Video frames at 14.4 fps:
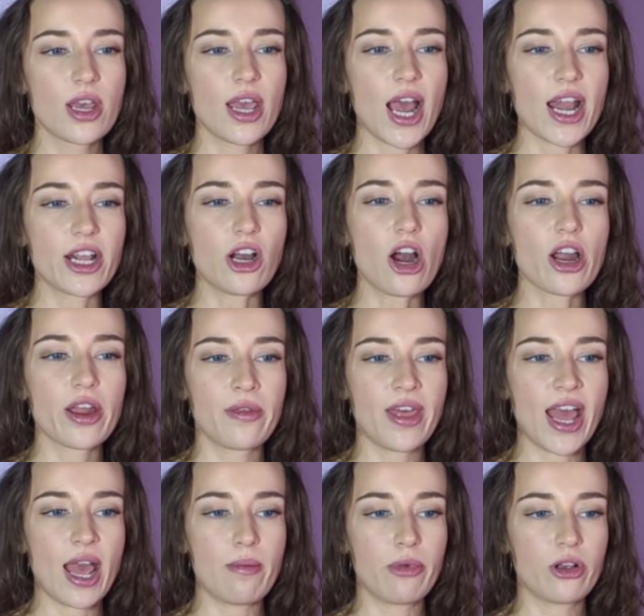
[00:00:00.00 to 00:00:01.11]
and it can't go
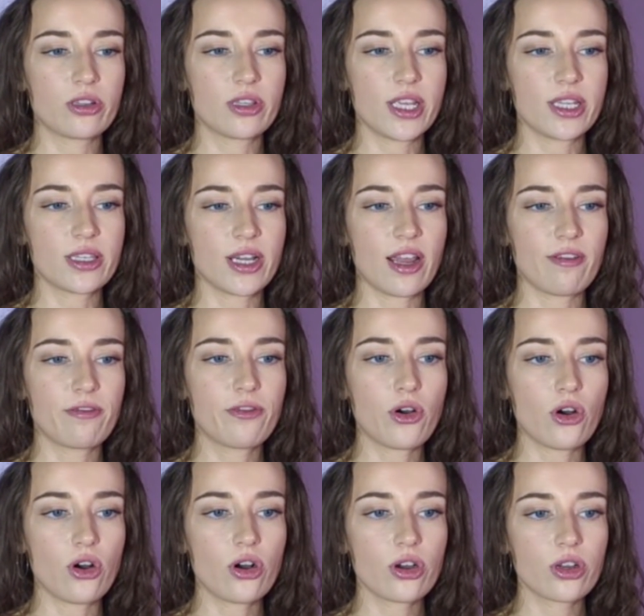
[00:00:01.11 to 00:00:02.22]
there because of this knight
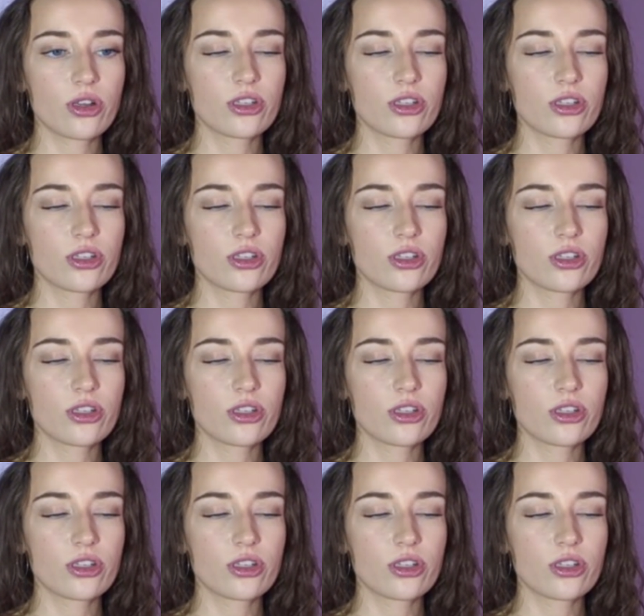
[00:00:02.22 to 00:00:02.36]
fork.